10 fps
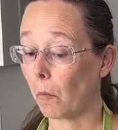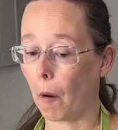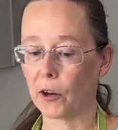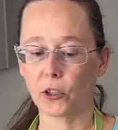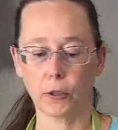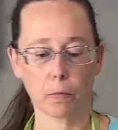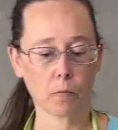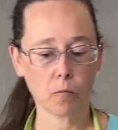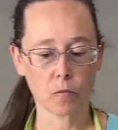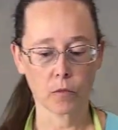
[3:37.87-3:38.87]
That's good.
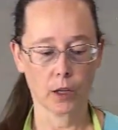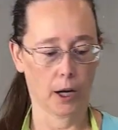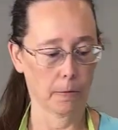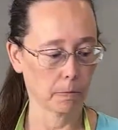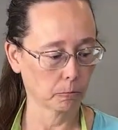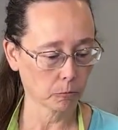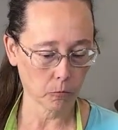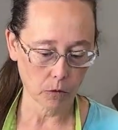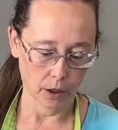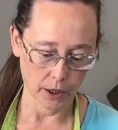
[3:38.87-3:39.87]
Okay.
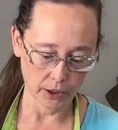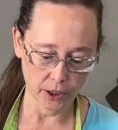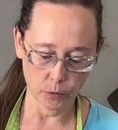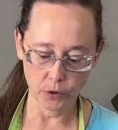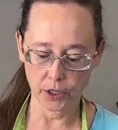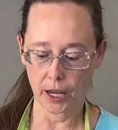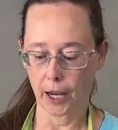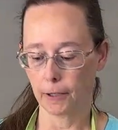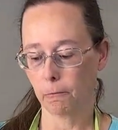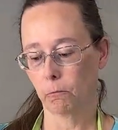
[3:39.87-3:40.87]
Next thing we're going to
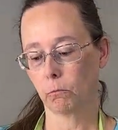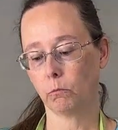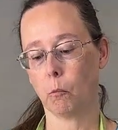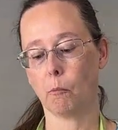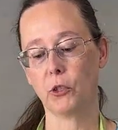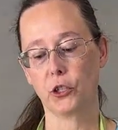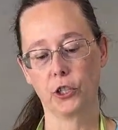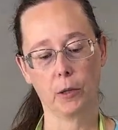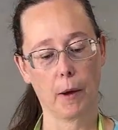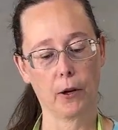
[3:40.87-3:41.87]
add is
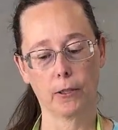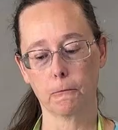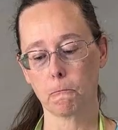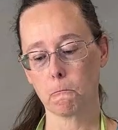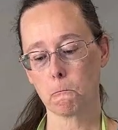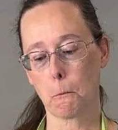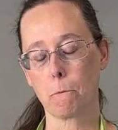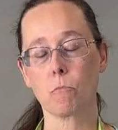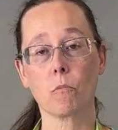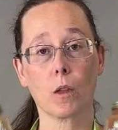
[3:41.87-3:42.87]
chili powder
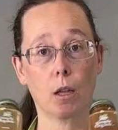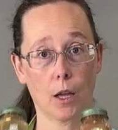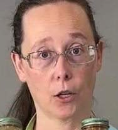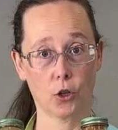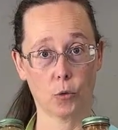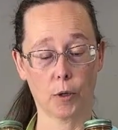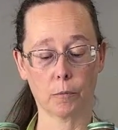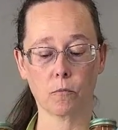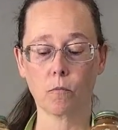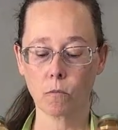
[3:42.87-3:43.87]
and cumin.
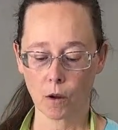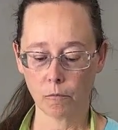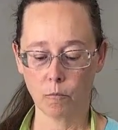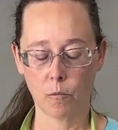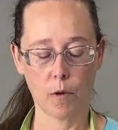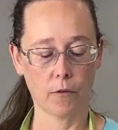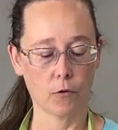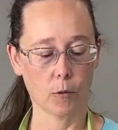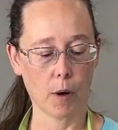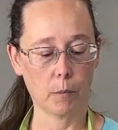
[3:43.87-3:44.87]
And
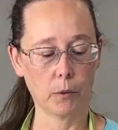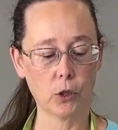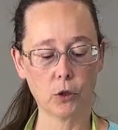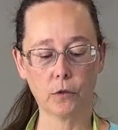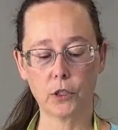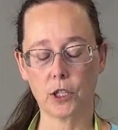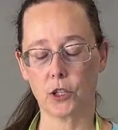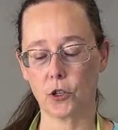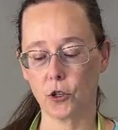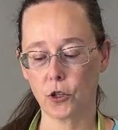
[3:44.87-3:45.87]
for my beautiful
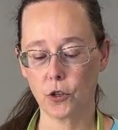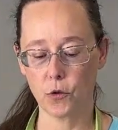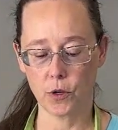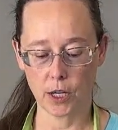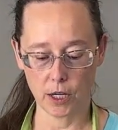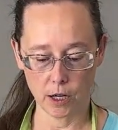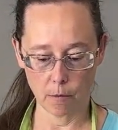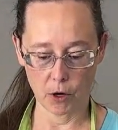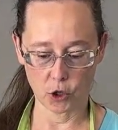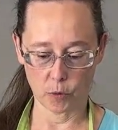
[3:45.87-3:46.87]
sisters who need
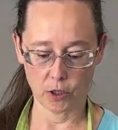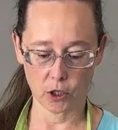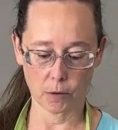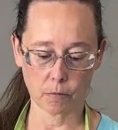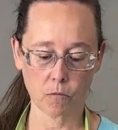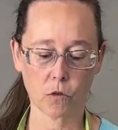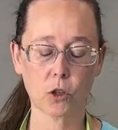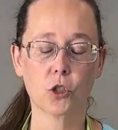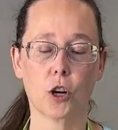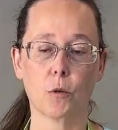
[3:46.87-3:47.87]
measurements,
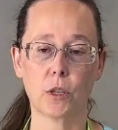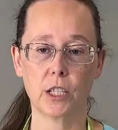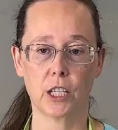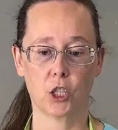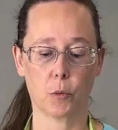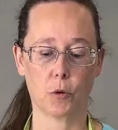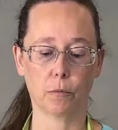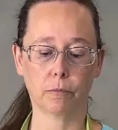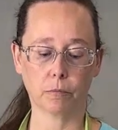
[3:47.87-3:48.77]
start with a teaspoon